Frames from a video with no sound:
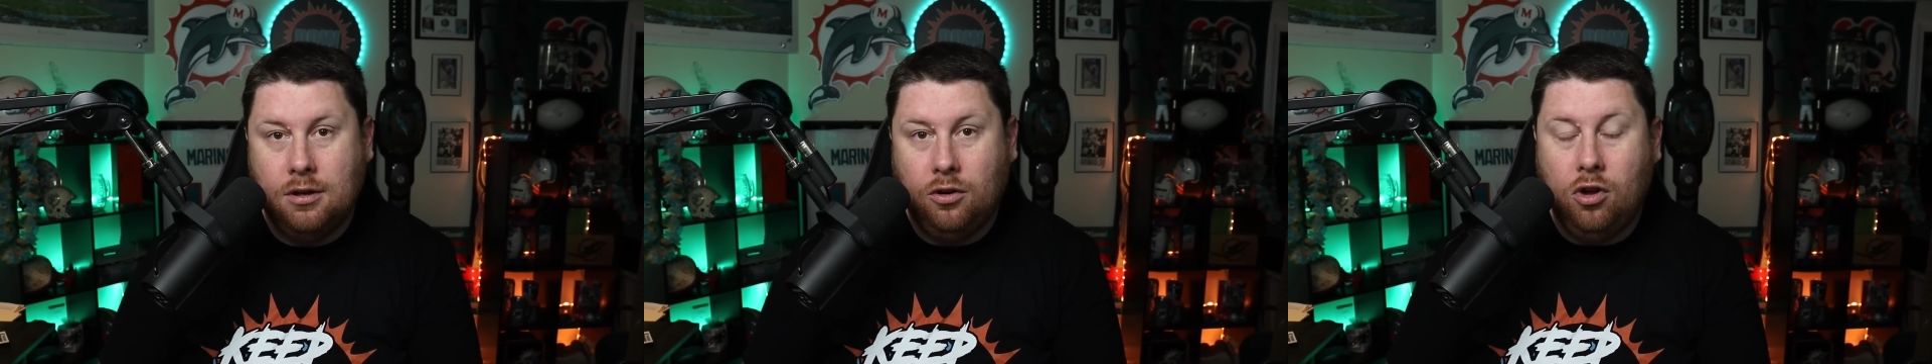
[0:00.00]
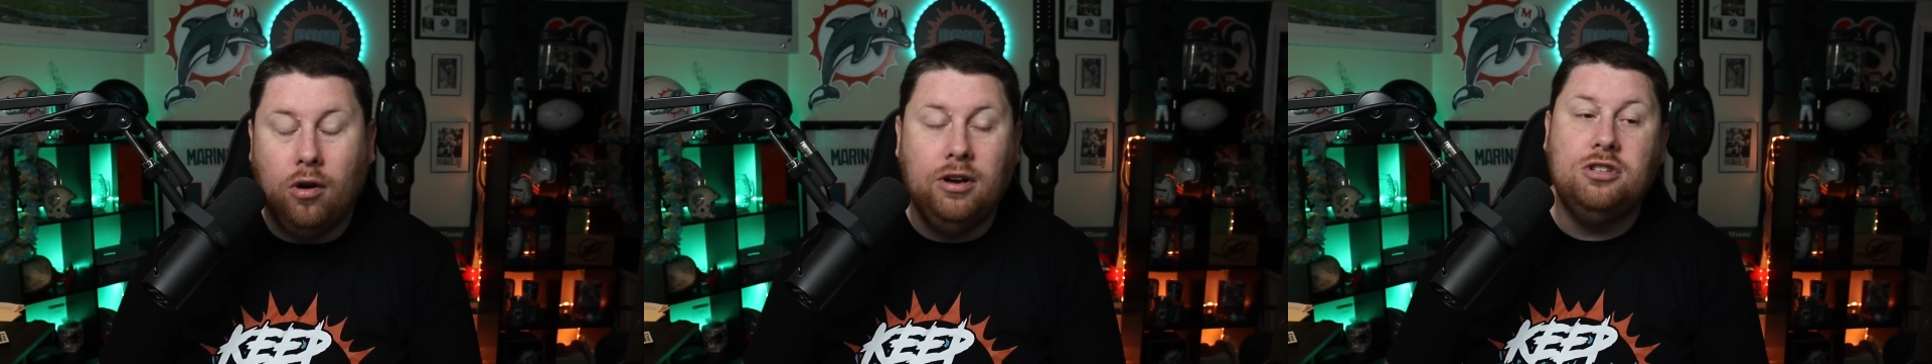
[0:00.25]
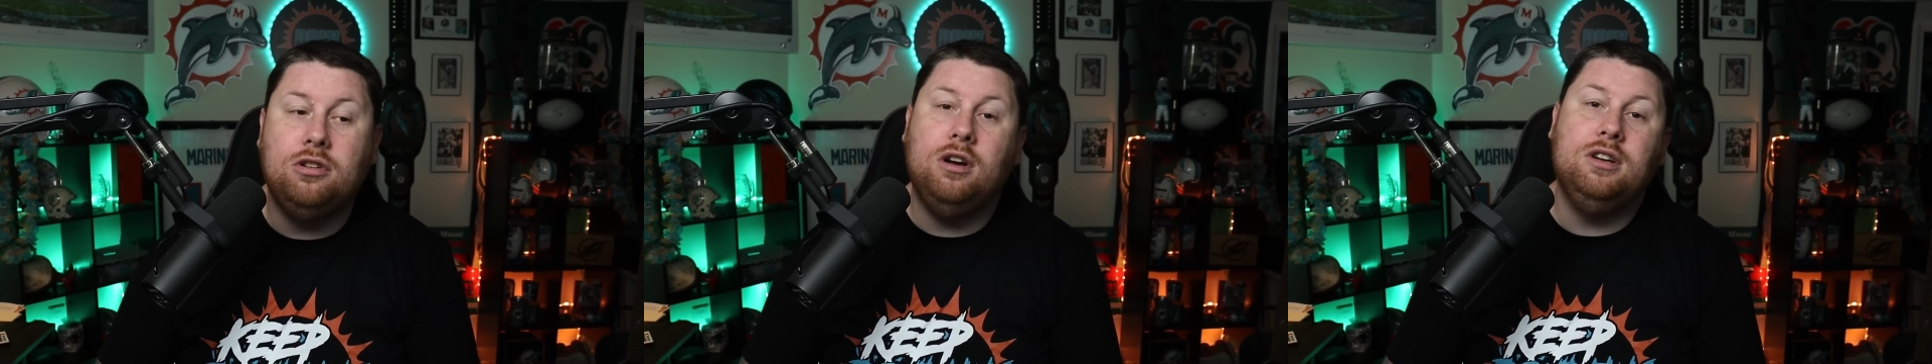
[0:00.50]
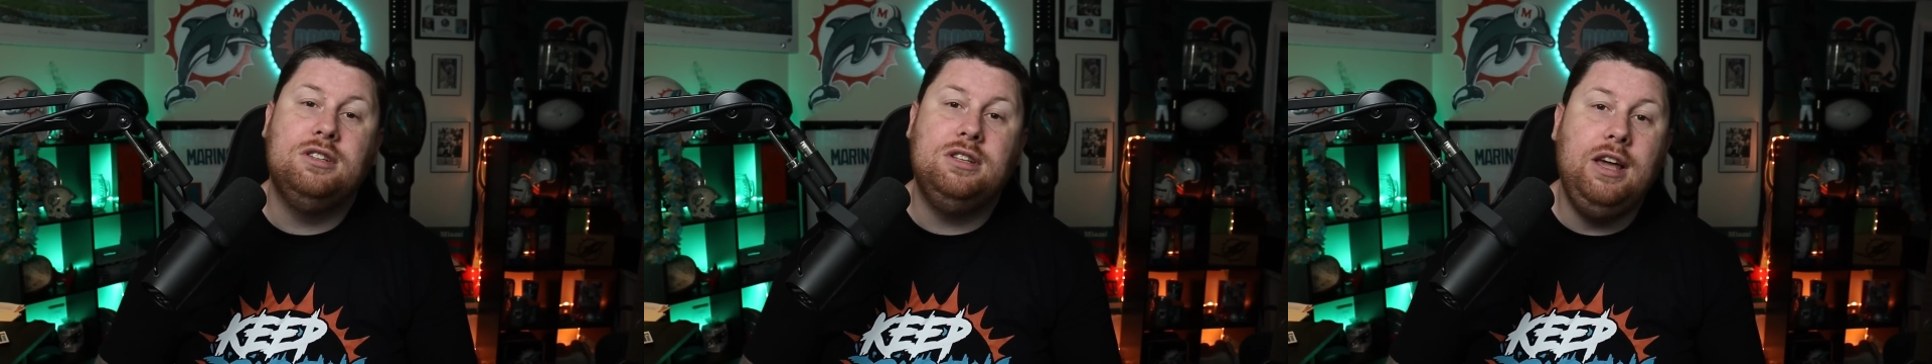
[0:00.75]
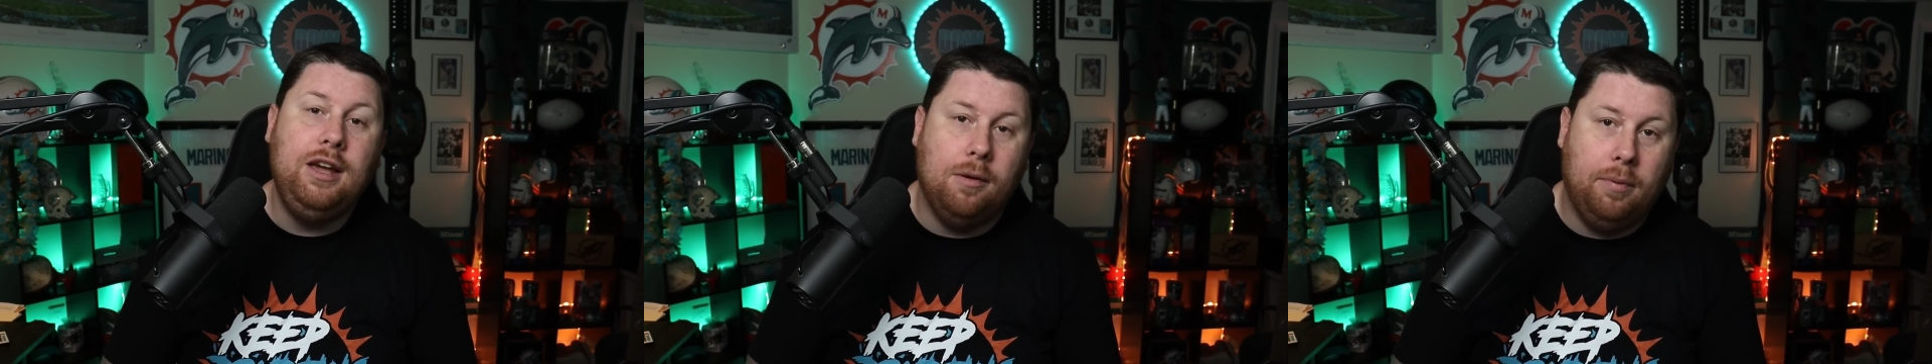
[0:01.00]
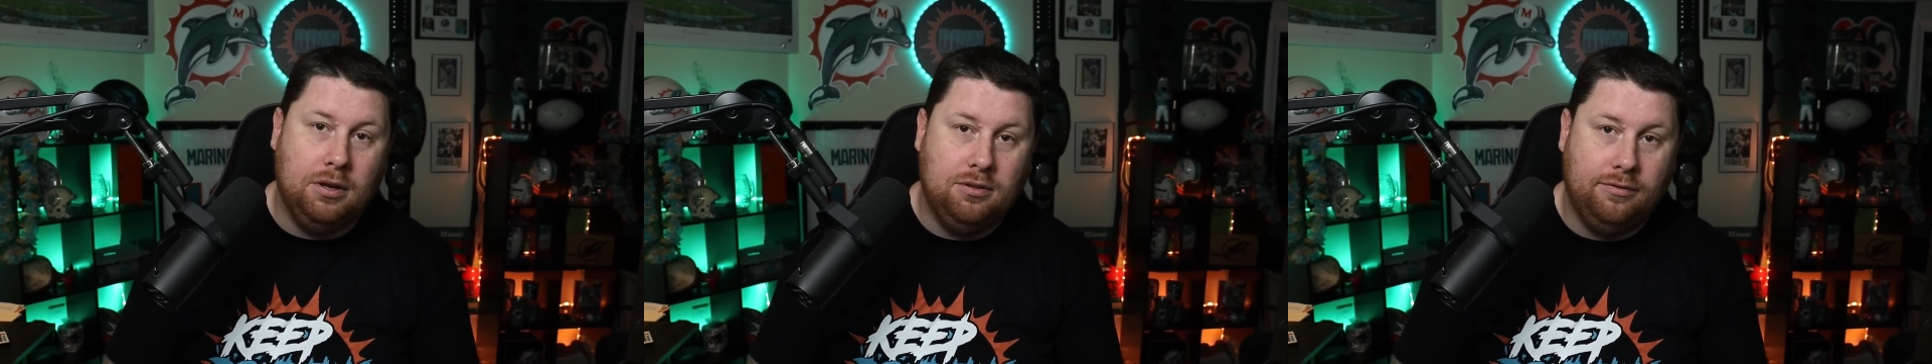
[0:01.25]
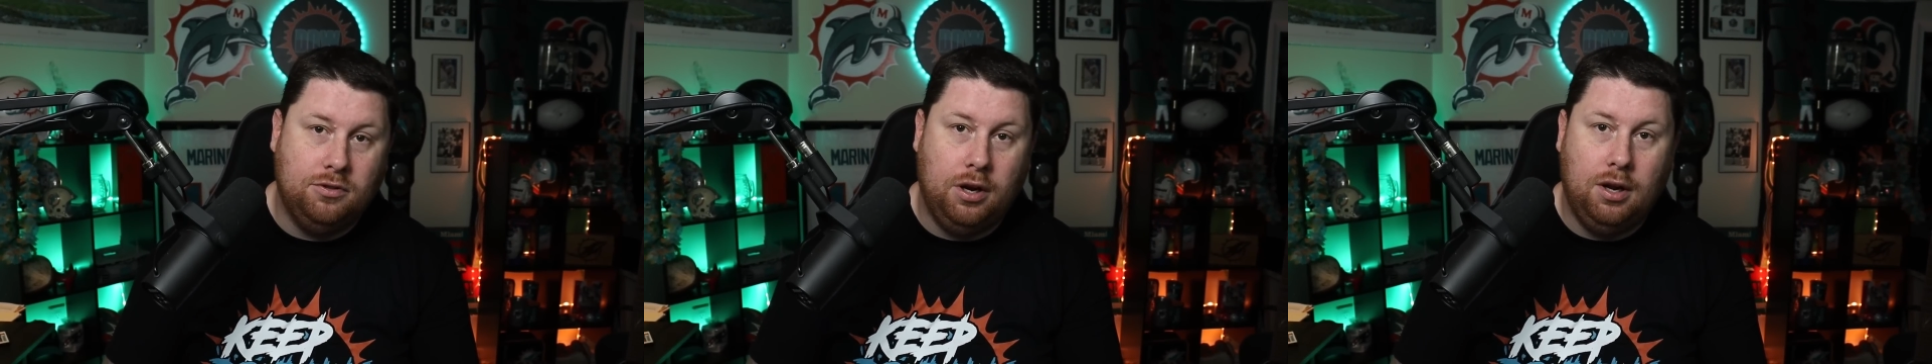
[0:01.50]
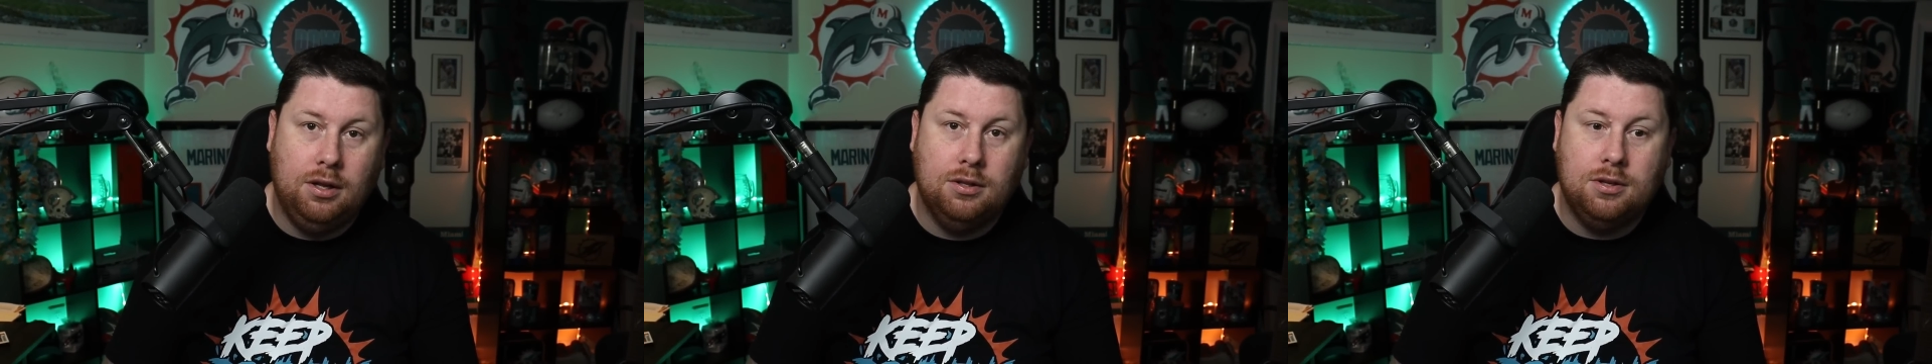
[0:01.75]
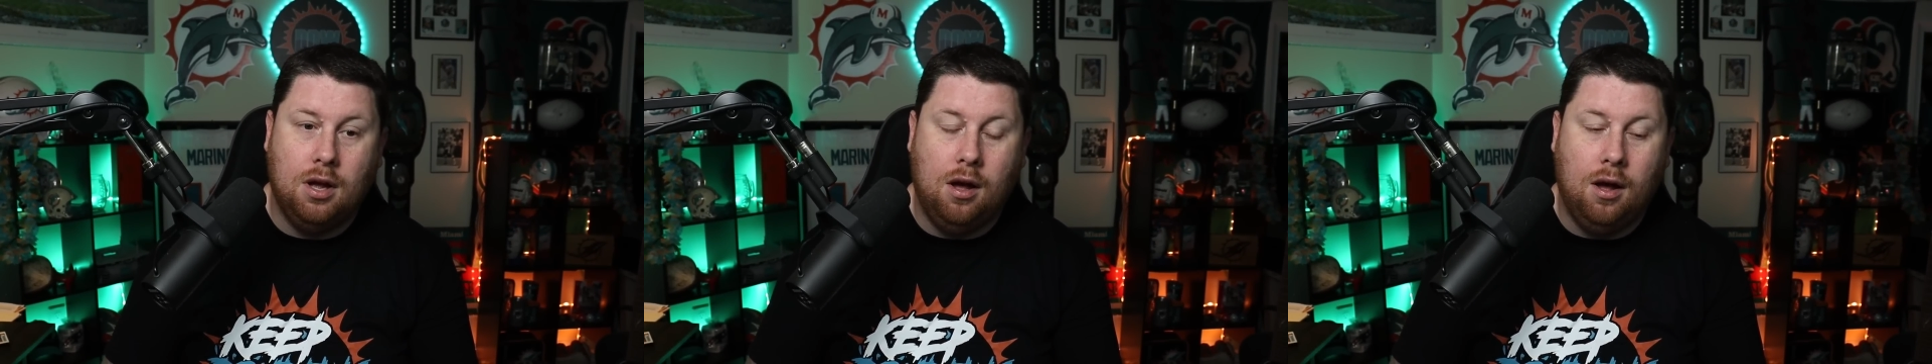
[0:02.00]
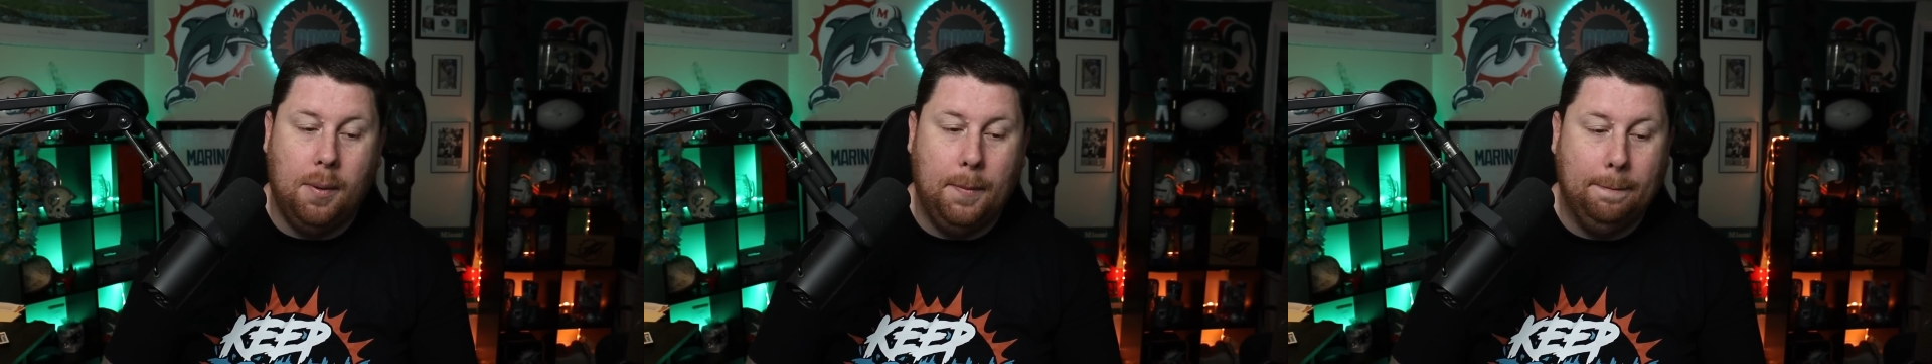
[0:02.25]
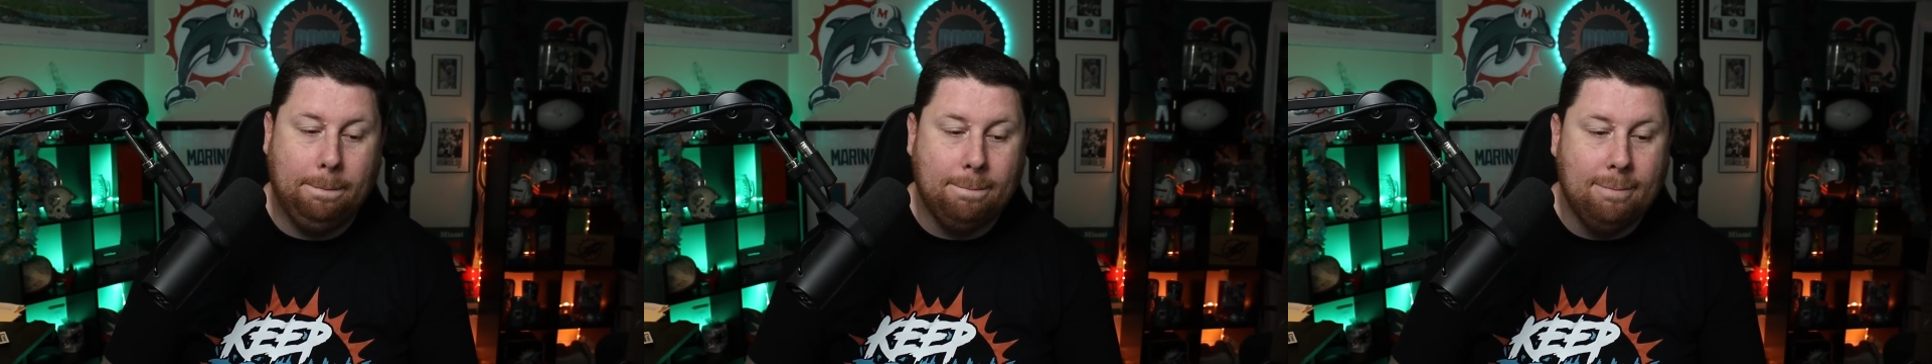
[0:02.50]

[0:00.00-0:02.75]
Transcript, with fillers: You already started seeing a bunch of trades. Um,